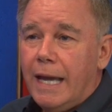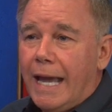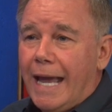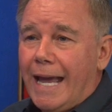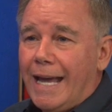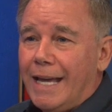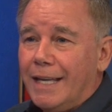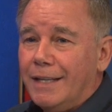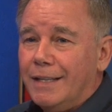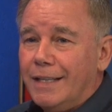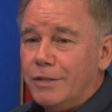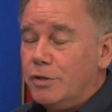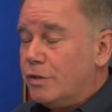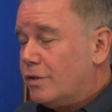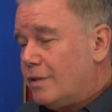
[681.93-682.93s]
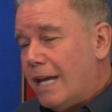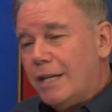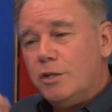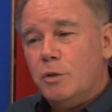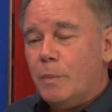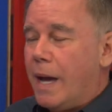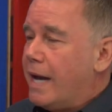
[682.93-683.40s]
and it just
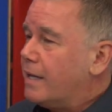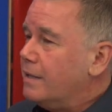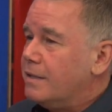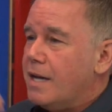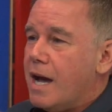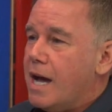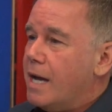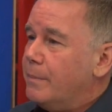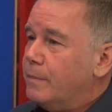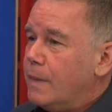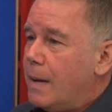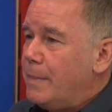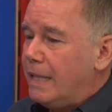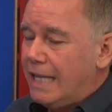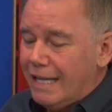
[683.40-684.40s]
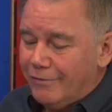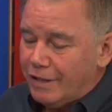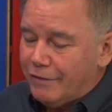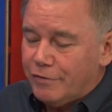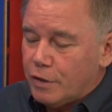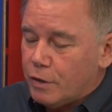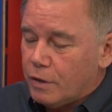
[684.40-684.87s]
takes you back in time. I mean, even
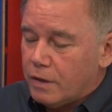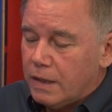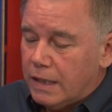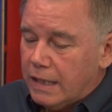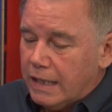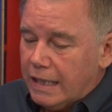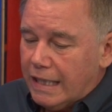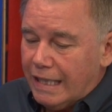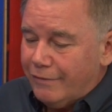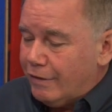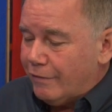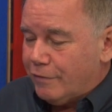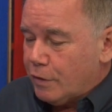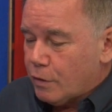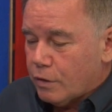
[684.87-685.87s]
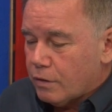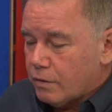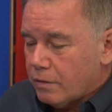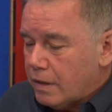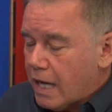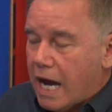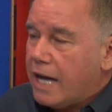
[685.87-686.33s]
if you're even if you're
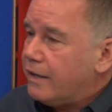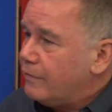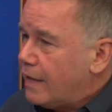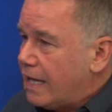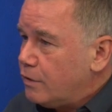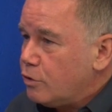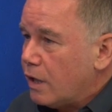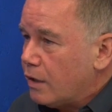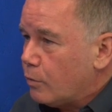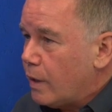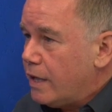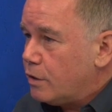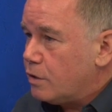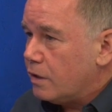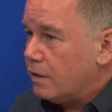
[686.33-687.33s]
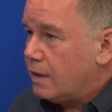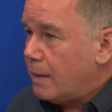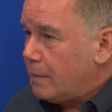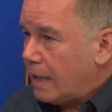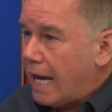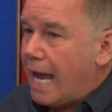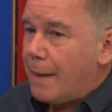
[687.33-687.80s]
not of that generation, I
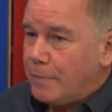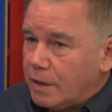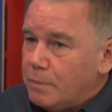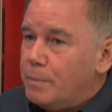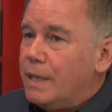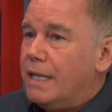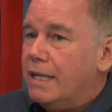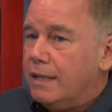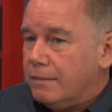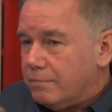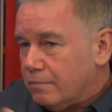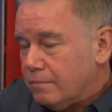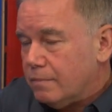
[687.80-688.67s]
mean, I happen to be